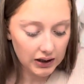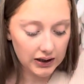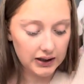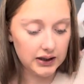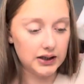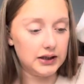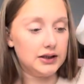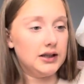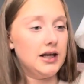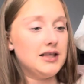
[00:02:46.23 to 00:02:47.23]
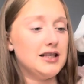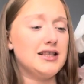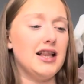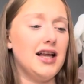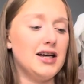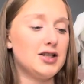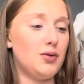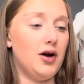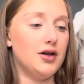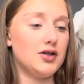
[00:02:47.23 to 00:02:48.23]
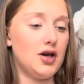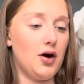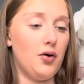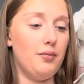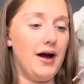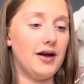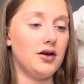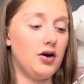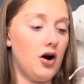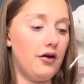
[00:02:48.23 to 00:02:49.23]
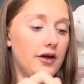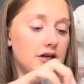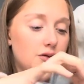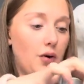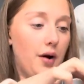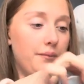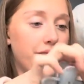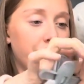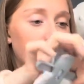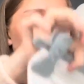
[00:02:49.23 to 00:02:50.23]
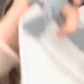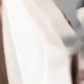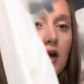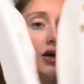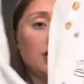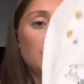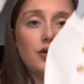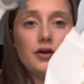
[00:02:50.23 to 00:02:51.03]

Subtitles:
This is the last one, so Megan got this one. So